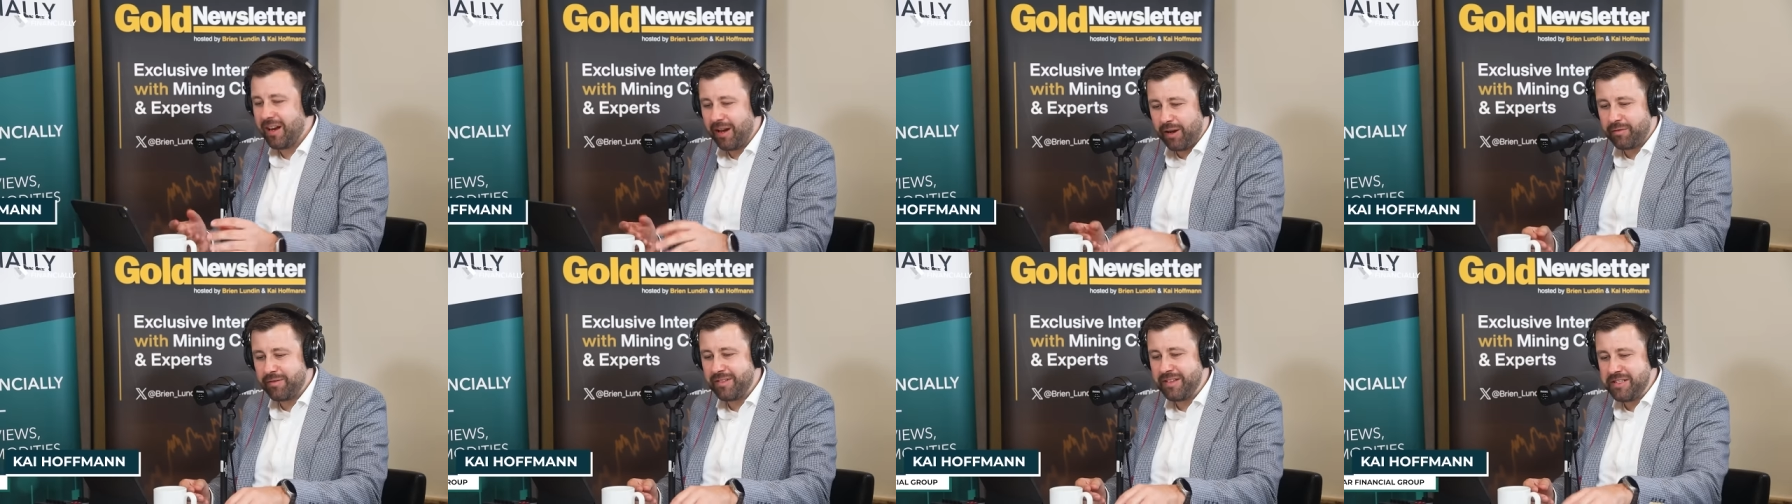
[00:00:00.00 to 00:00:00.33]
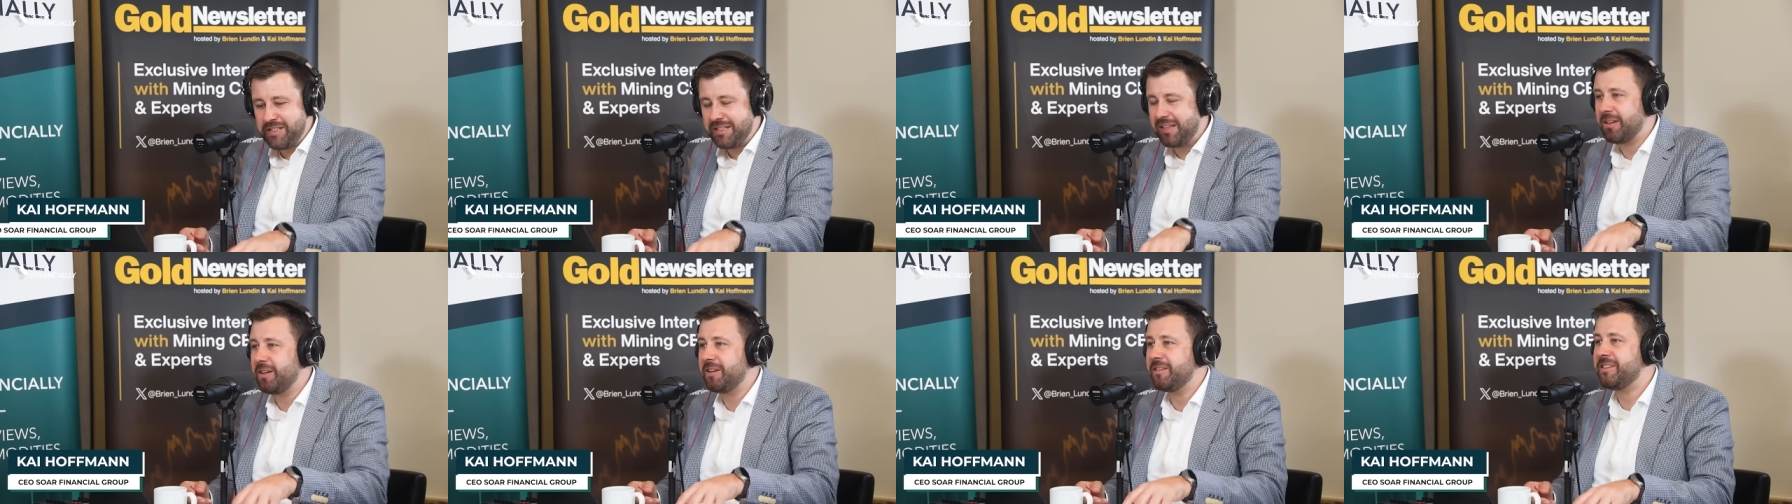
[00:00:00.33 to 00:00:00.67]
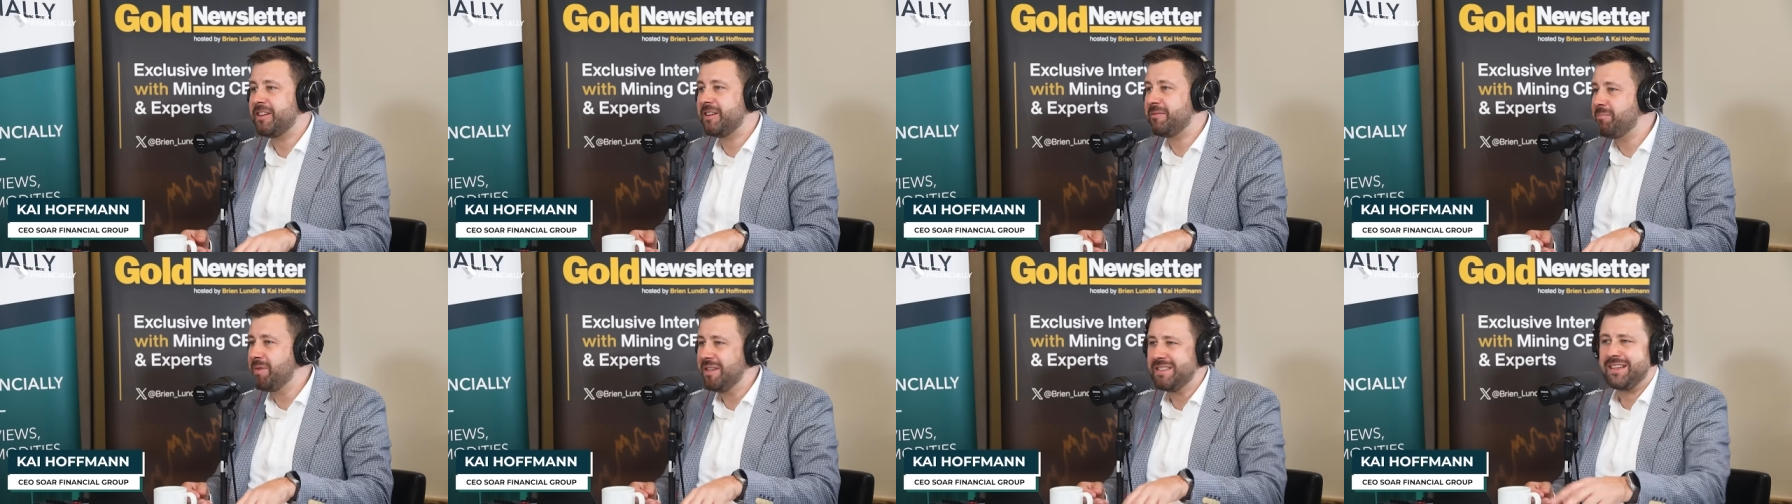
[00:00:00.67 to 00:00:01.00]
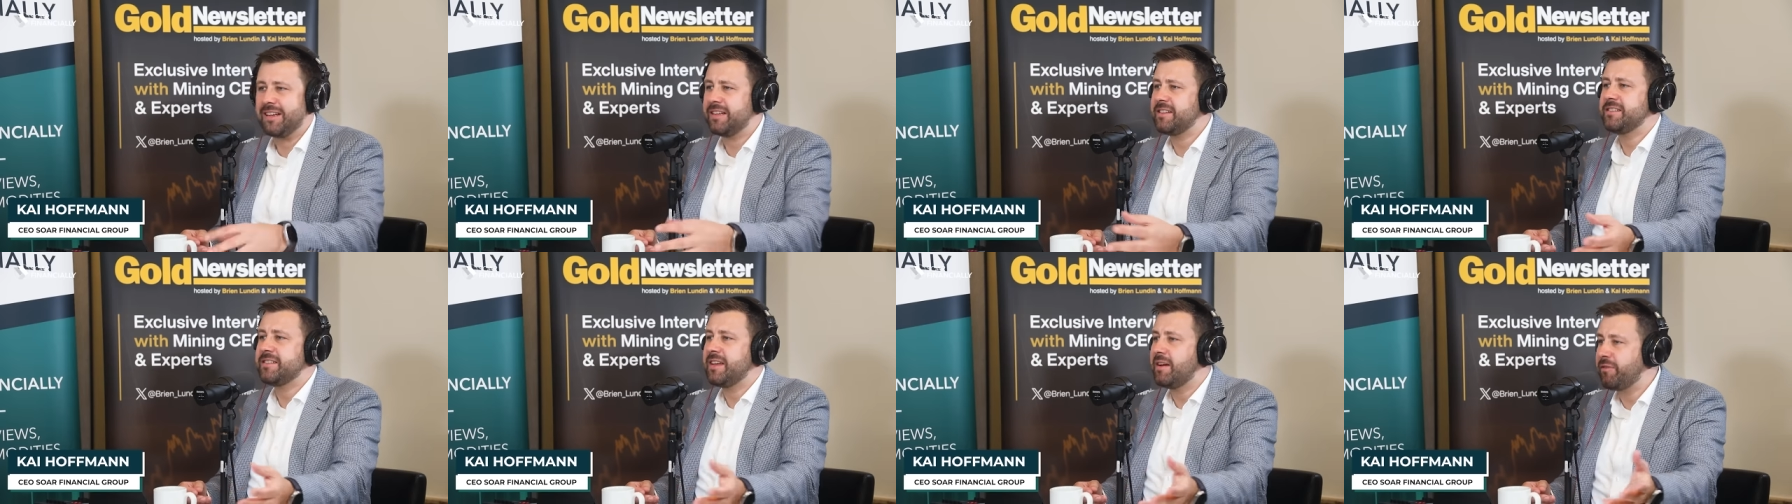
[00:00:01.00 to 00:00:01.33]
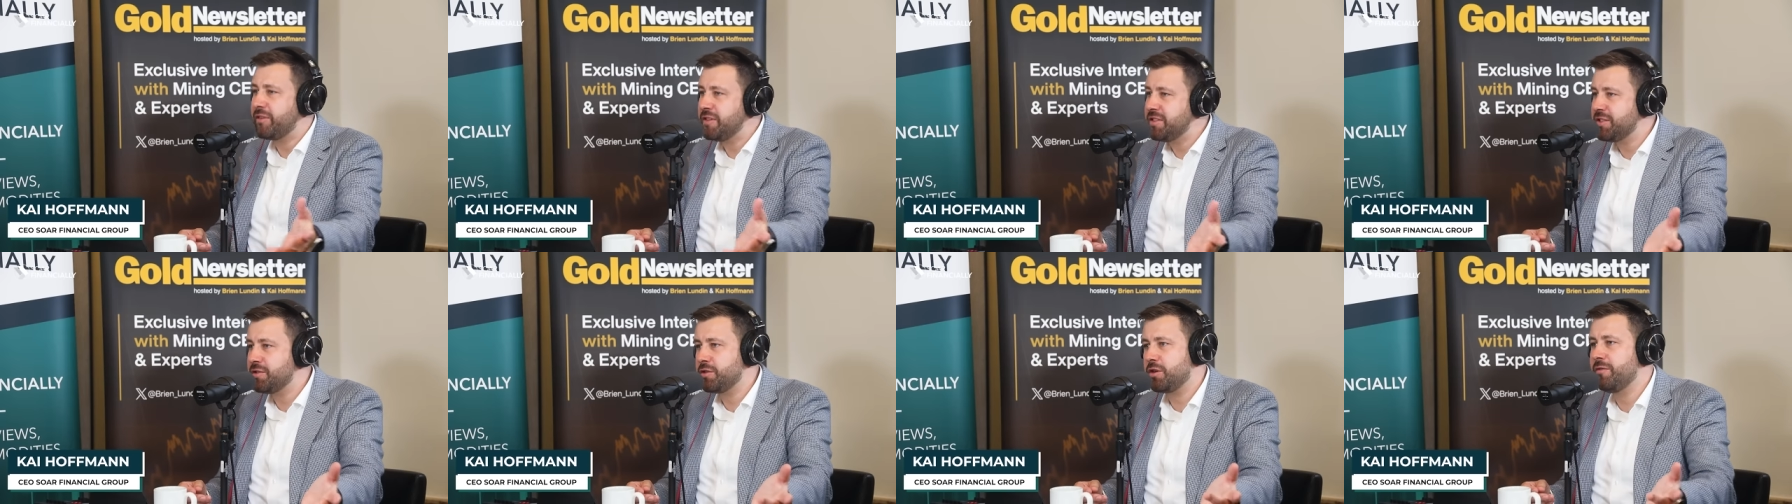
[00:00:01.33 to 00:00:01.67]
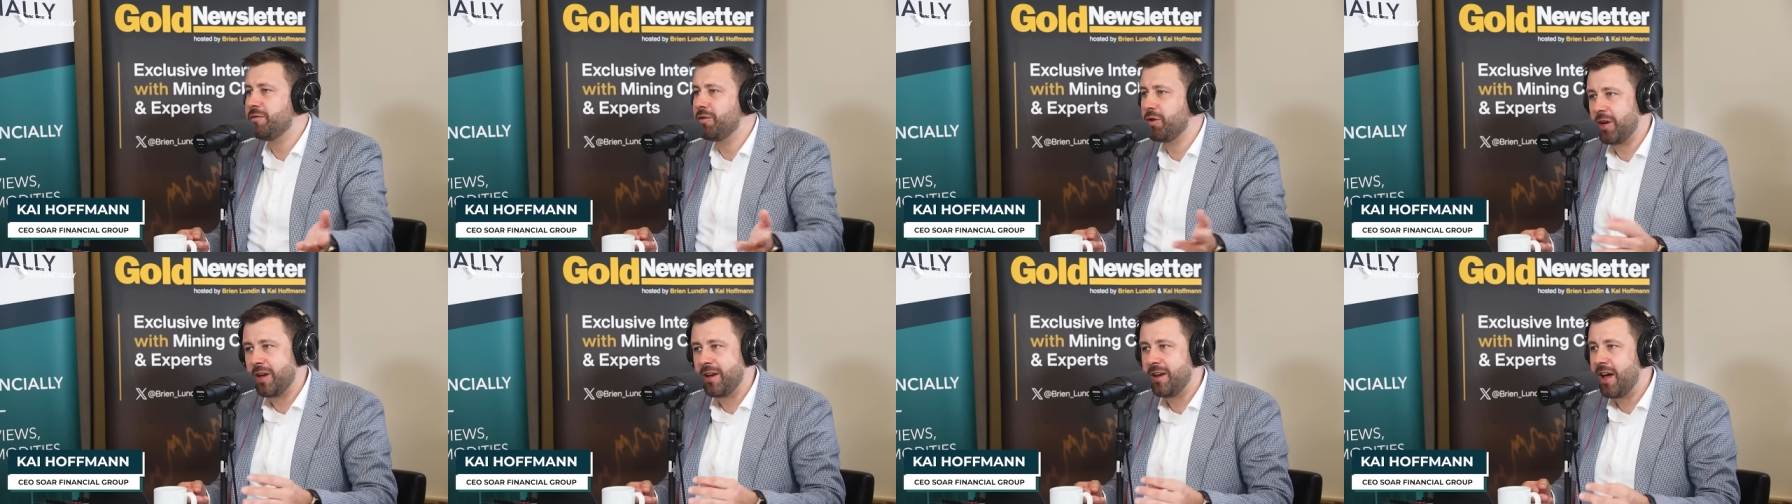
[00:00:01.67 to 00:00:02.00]
I love these little tidbits. Like the San Francisco
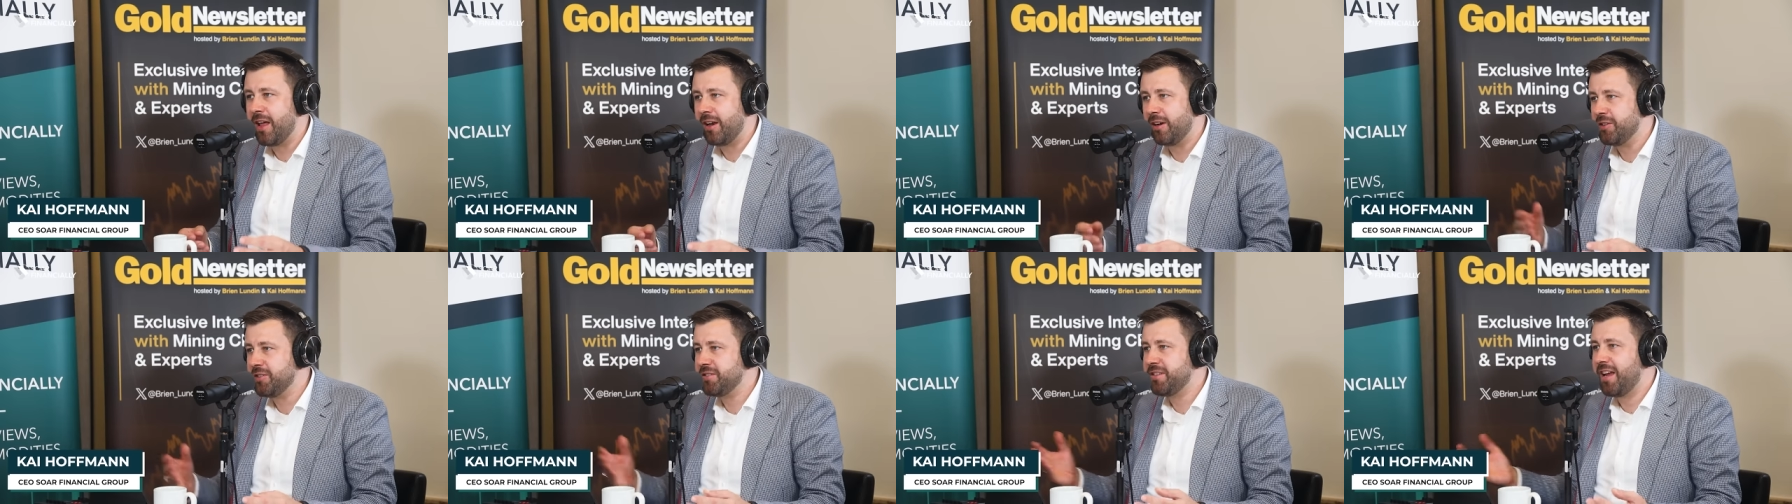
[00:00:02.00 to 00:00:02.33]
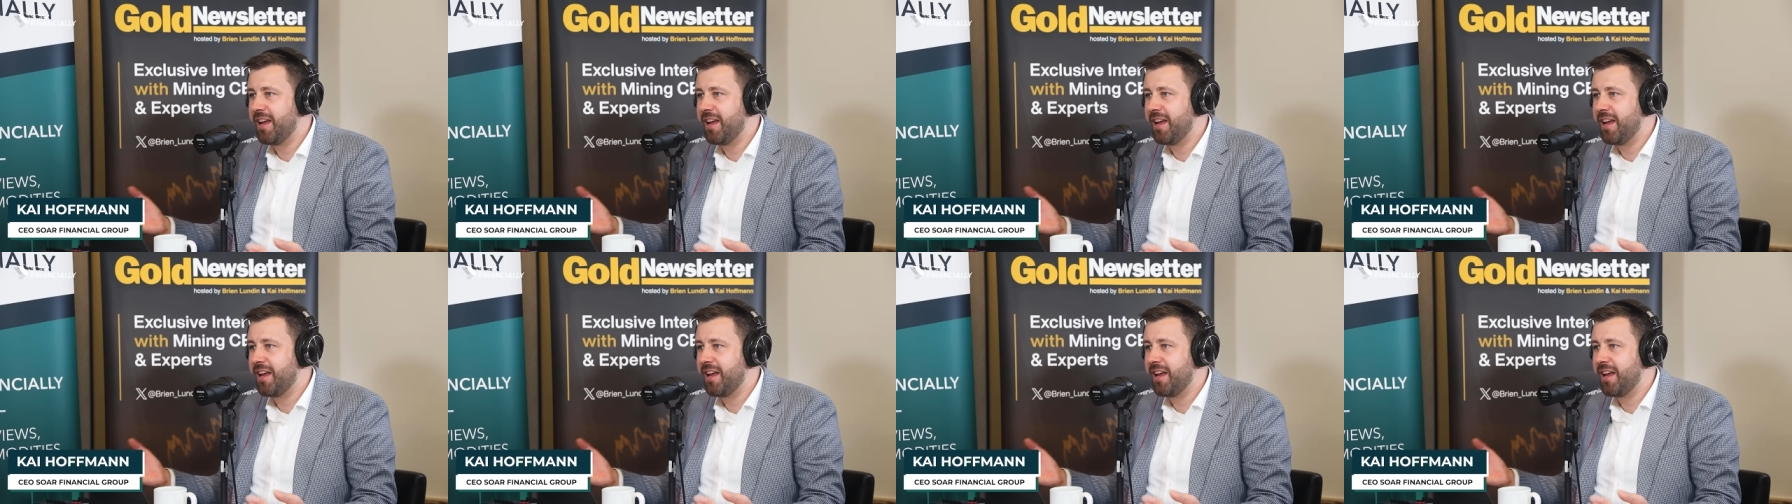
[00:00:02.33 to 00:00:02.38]
49ers,